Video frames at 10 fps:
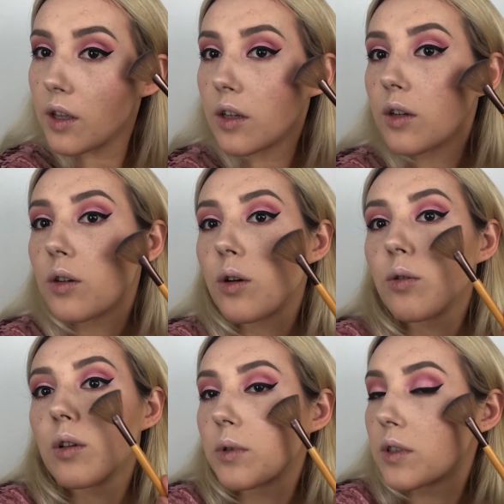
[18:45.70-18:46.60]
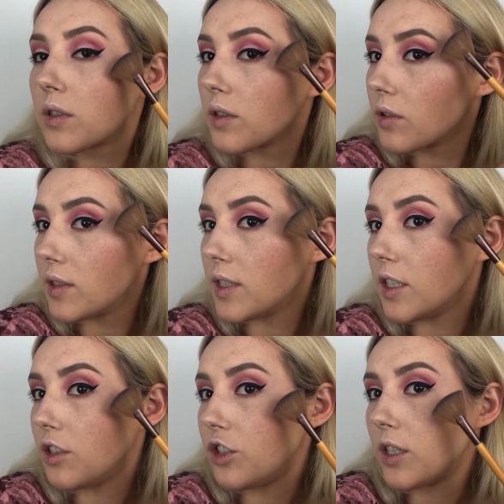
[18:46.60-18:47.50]
Then you go with
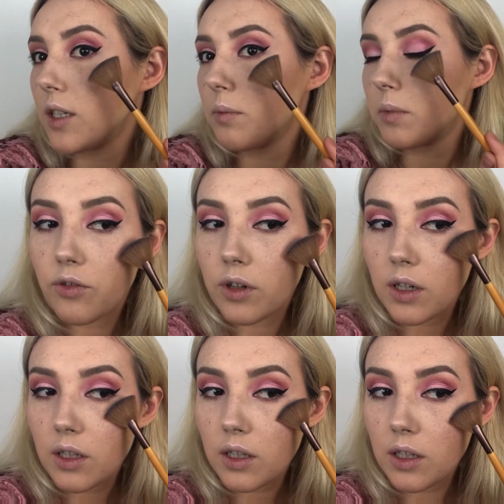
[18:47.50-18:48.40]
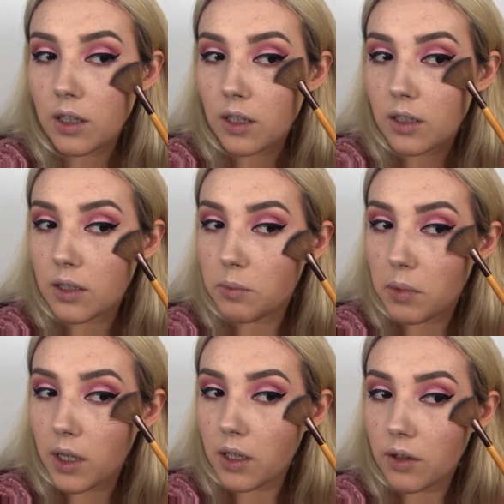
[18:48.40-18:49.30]
C shape, really easy,
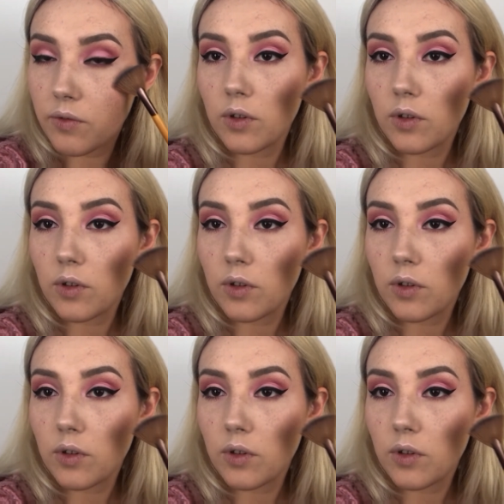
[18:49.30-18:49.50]
back and